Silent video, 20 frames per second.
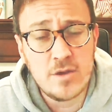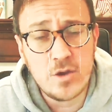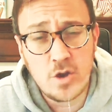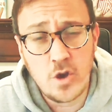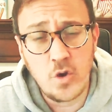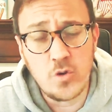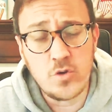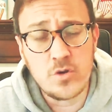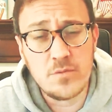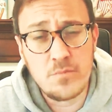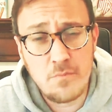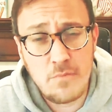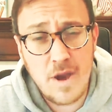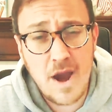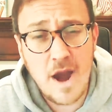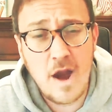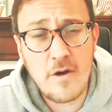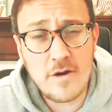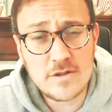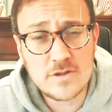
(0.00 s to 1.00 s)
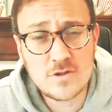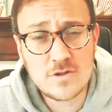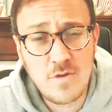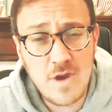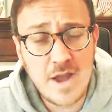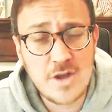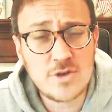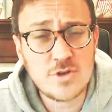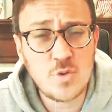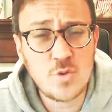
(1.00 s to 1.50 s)
go to Barron's
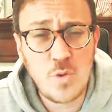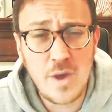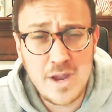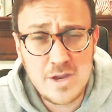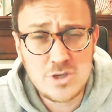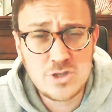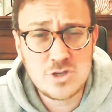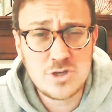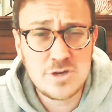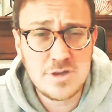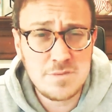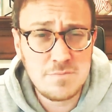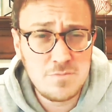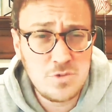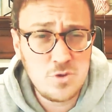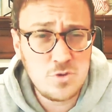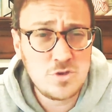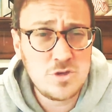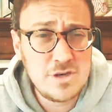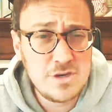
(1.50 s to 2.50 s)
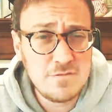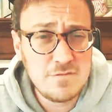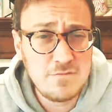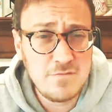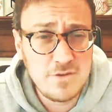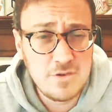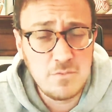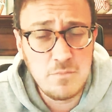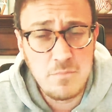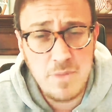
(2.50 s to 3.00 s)
graduation, and you need to
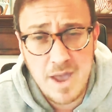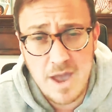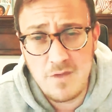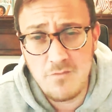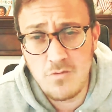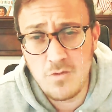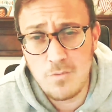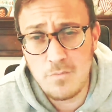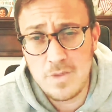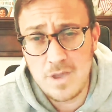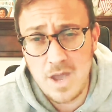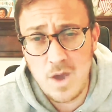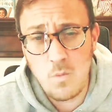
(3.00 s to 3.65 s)
feel bad for me.